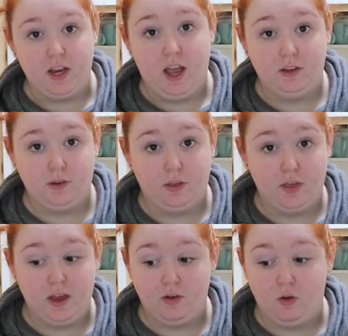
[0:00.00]
He has a
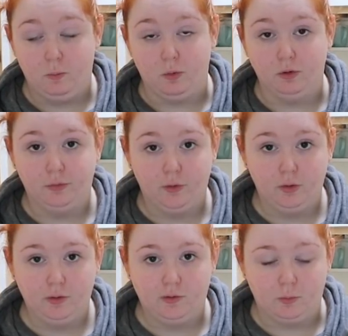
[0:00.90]
thing called Brutal
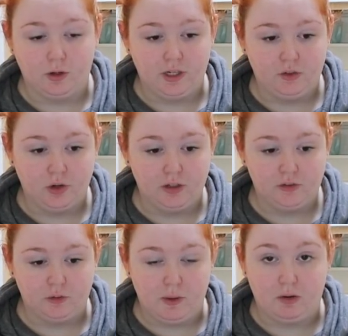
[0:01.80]
Foods where he
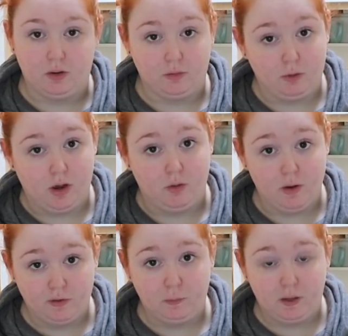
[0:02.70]
tries to make uh,
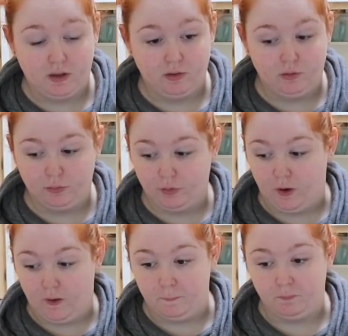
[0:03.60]
recipes
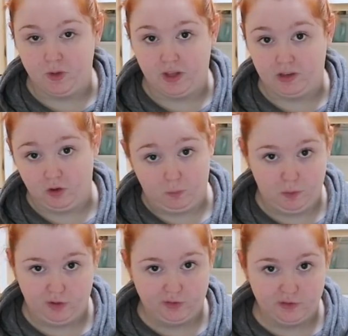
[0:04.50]
from like
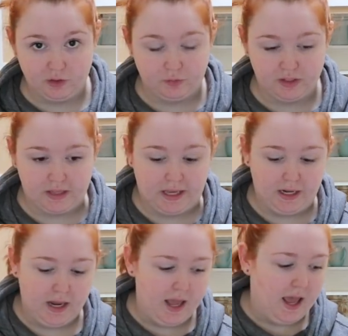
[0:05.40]
cookbooks and stuff like
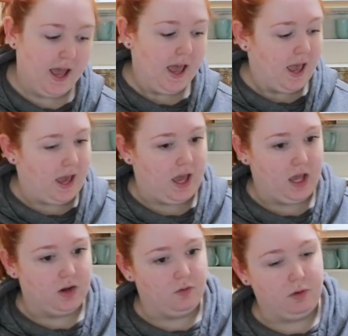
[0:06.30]
that
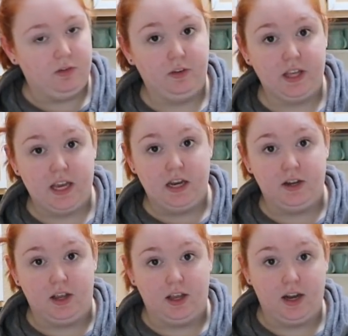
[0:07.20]
and recently he
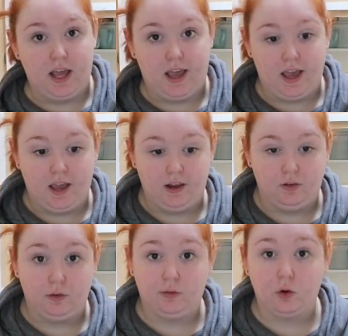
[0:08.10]
did a
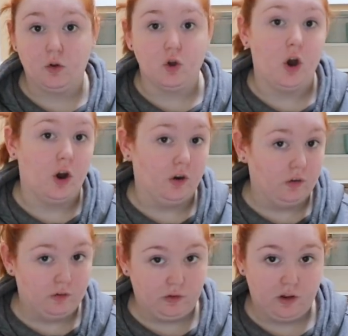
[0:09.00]
dessert
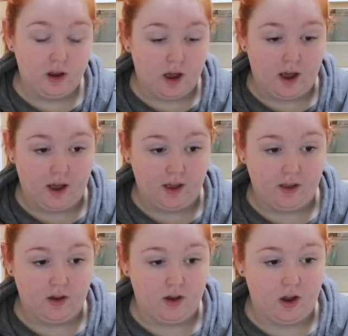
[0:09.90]
jars
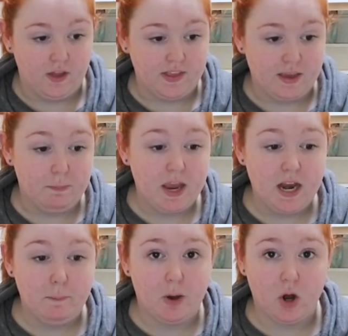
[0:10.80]
uh, on the
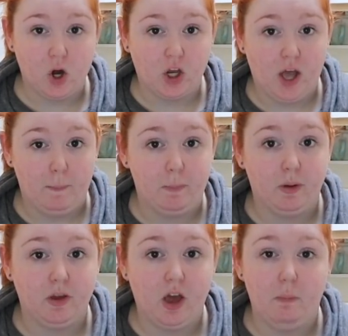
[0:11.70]
peanut butter cup
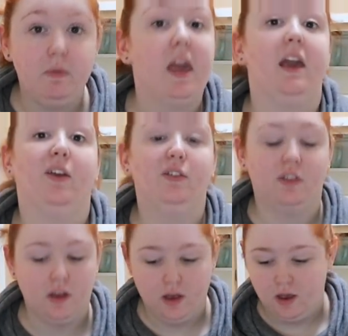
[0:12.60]

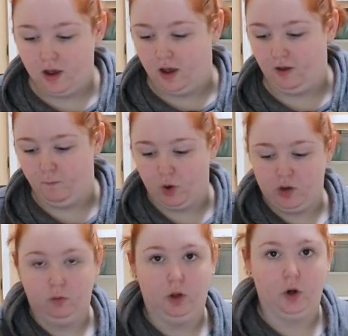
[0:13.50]
cupcakes, um, where
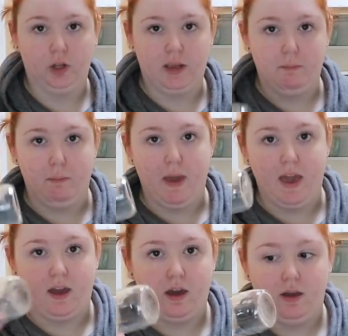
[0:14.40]
you literally
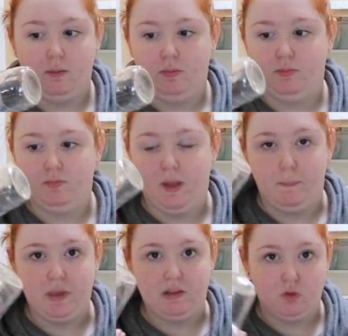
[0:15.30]
make
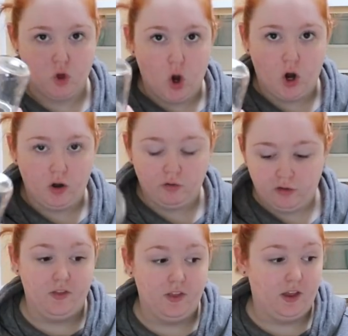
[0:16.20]
them in
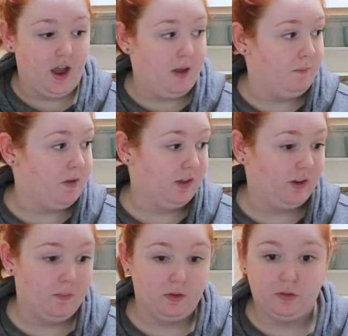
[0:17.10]
jars. Then I guess
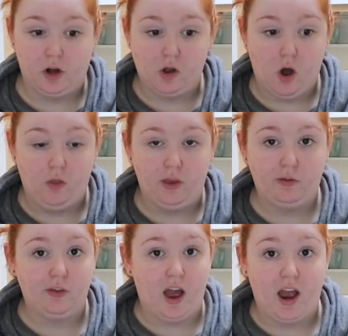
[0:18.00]
I'm just gonna call
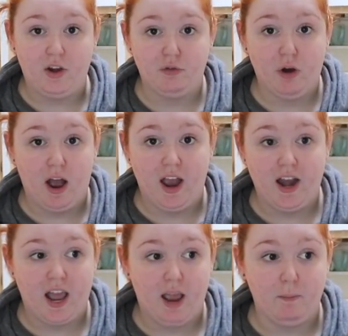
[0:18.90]
this I
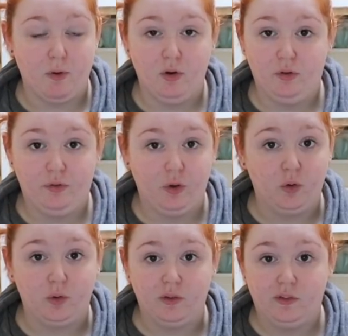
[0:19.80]
tried a Brutal
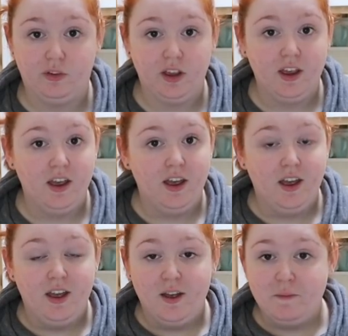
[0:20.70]
Foods
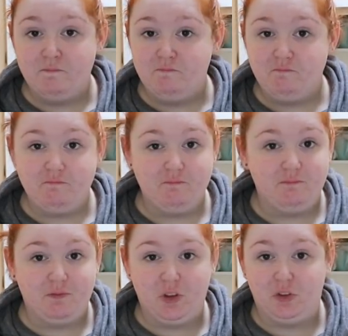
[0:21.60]

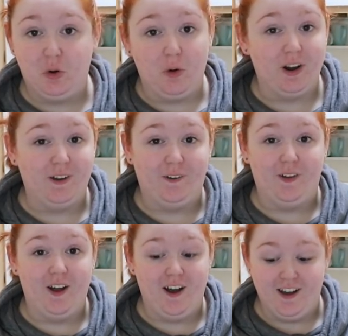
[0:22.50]
tutorial
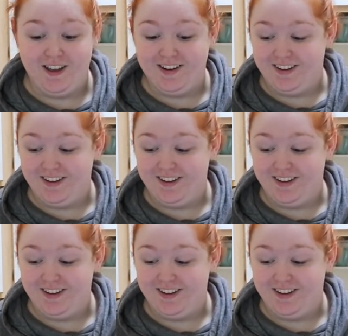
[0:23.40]
on